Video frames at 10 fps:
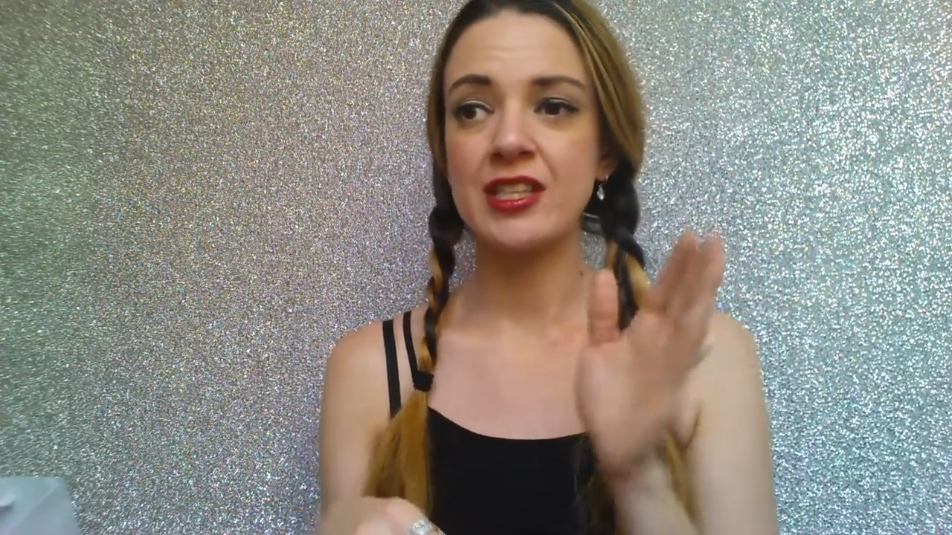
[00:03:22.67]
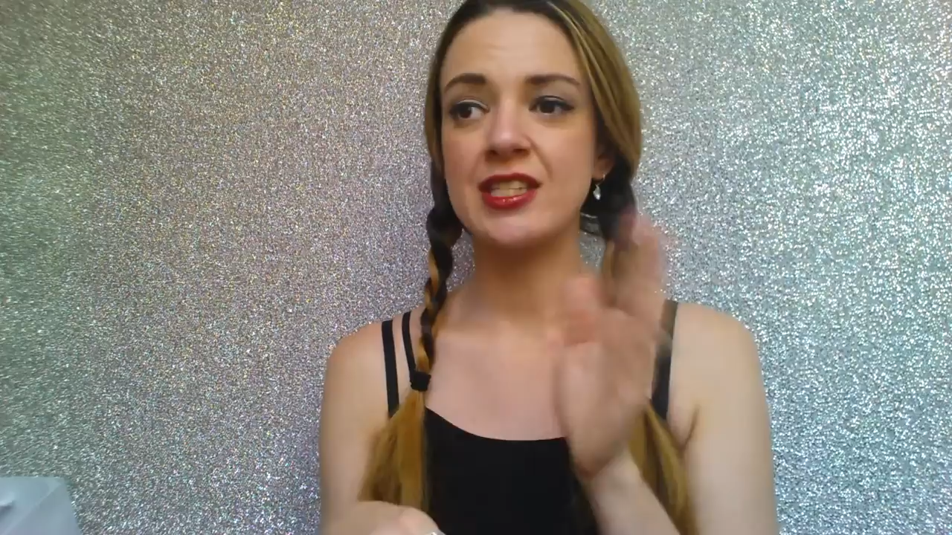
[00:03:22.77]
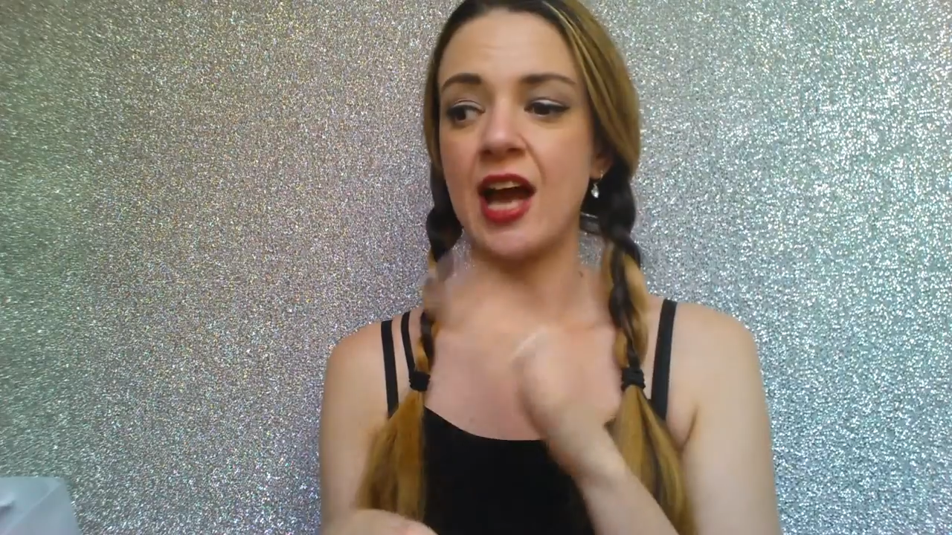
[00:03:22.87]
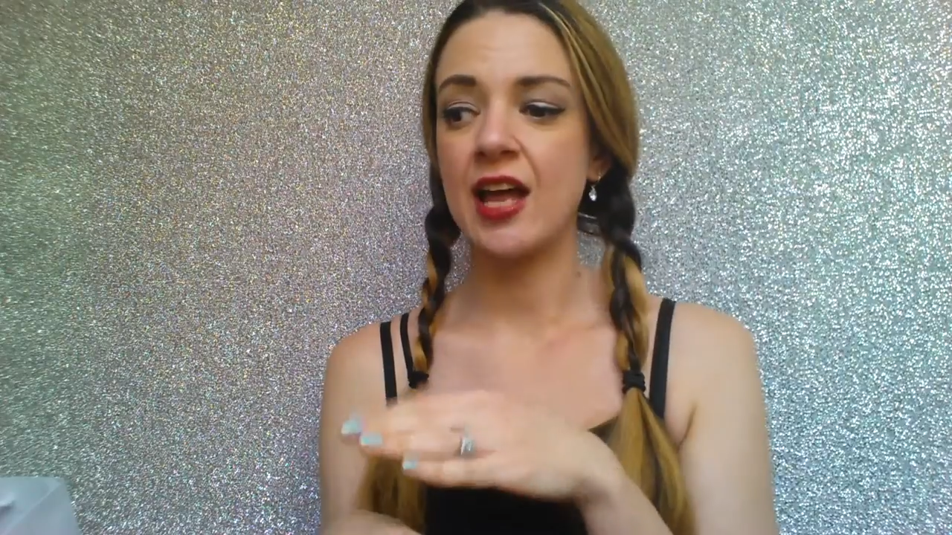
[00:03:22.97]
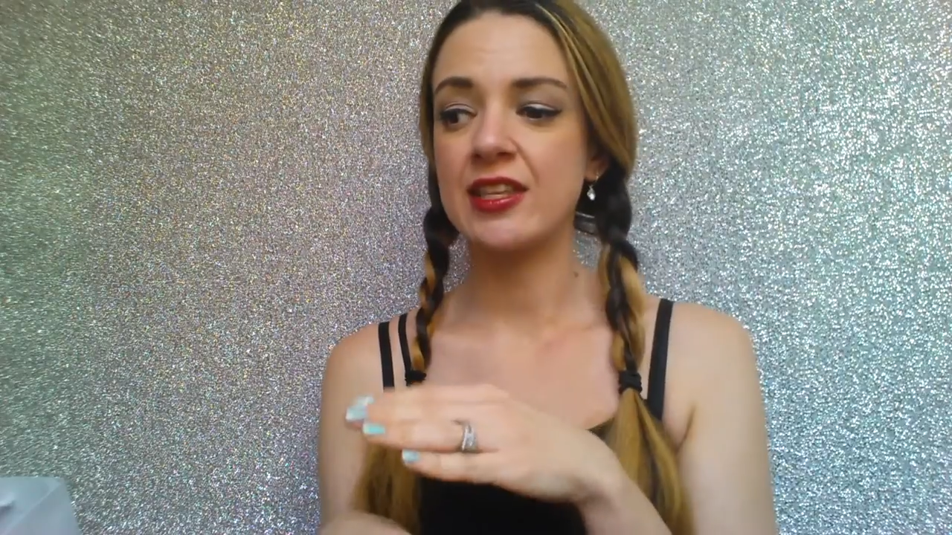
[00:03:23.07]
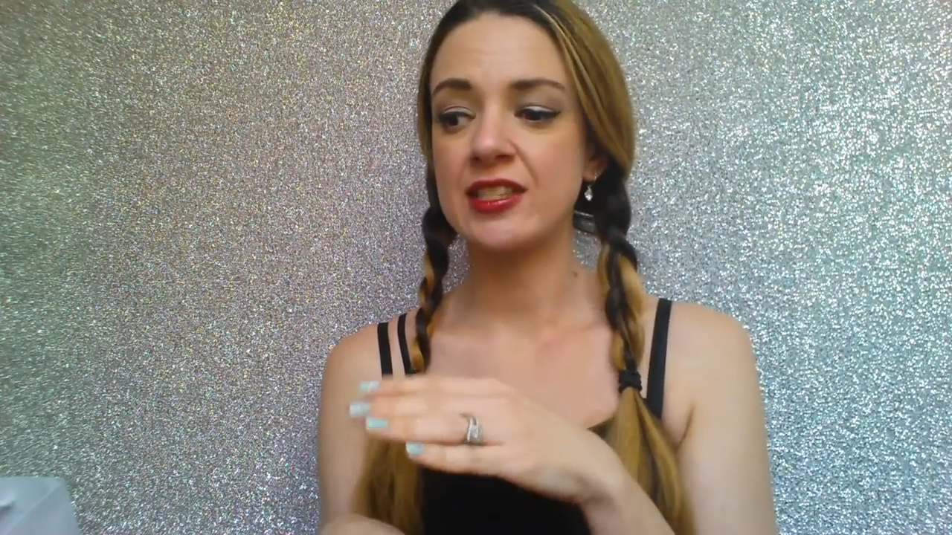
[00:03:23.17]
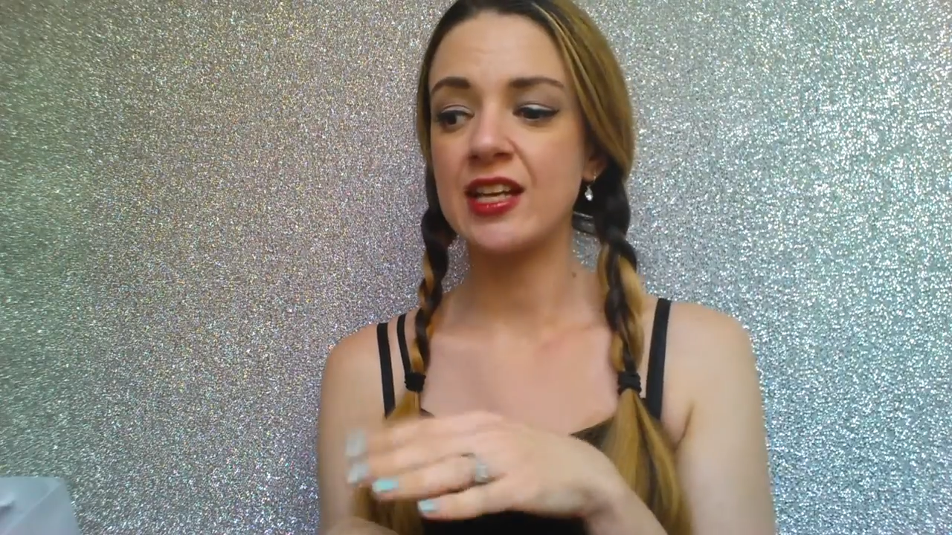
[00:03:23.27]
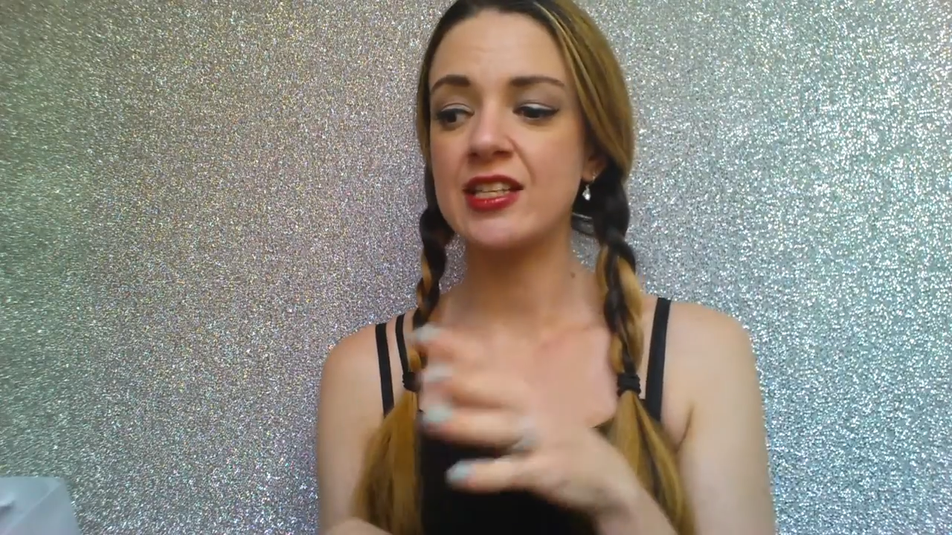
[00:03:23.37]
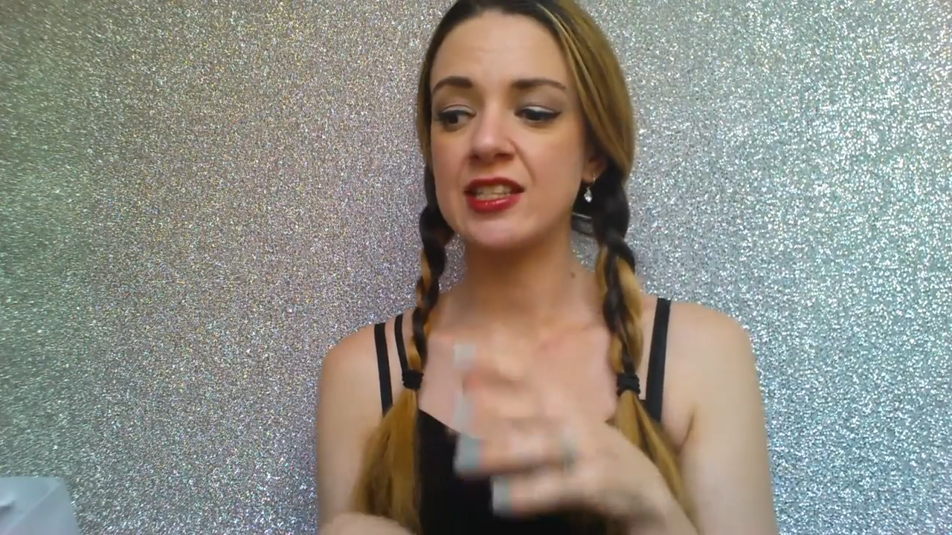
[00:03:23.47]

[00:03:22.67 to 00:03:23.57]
the sun is